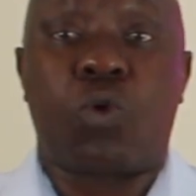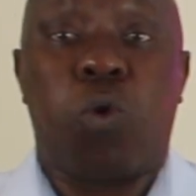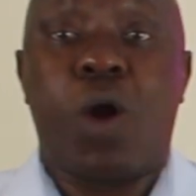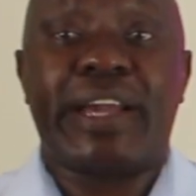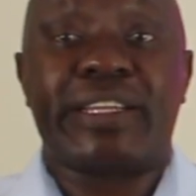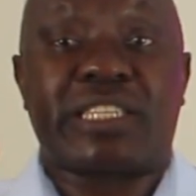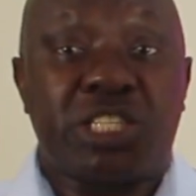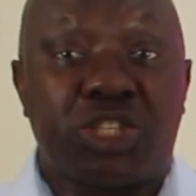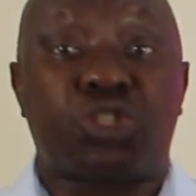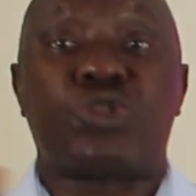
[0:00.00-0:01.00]
quite
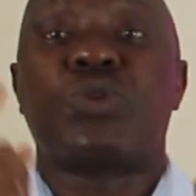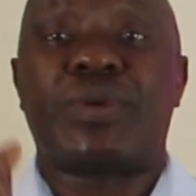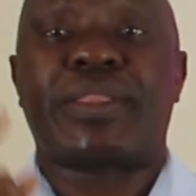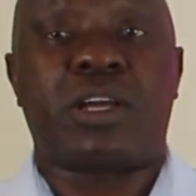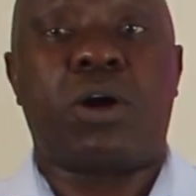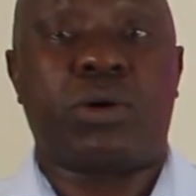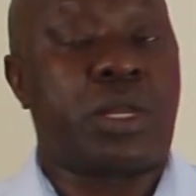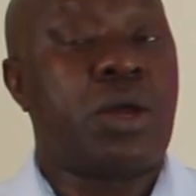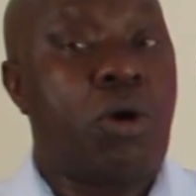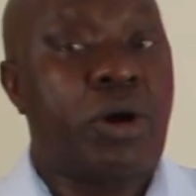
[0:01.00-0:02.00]
in tune with God.